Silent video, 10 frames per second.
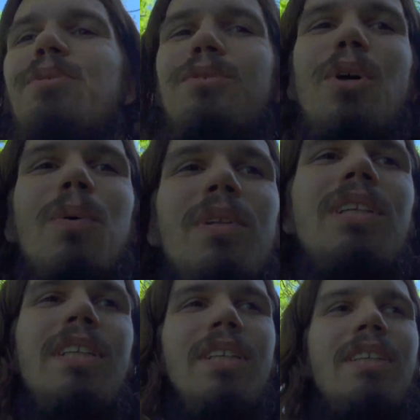
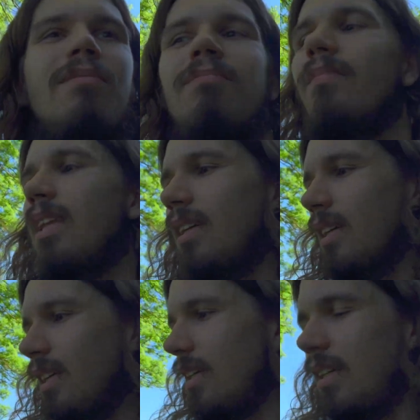totally,
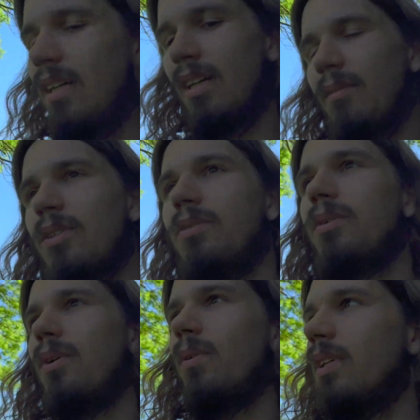what do
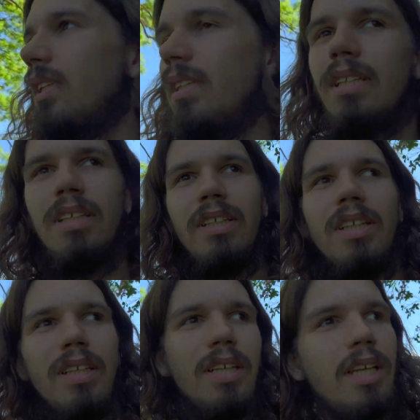you call it? The
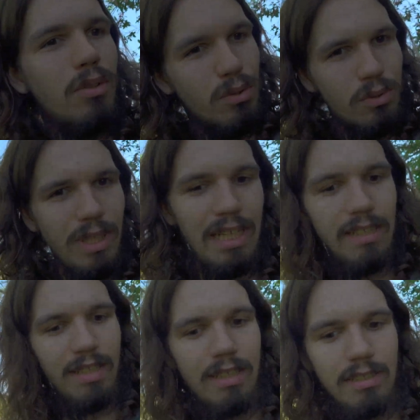
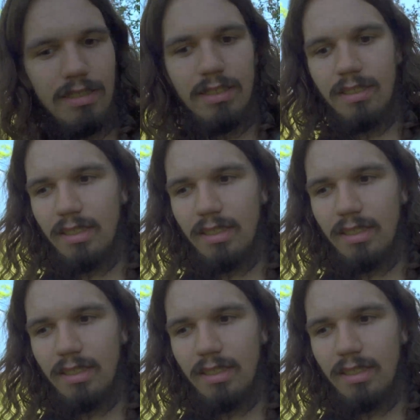industrialized.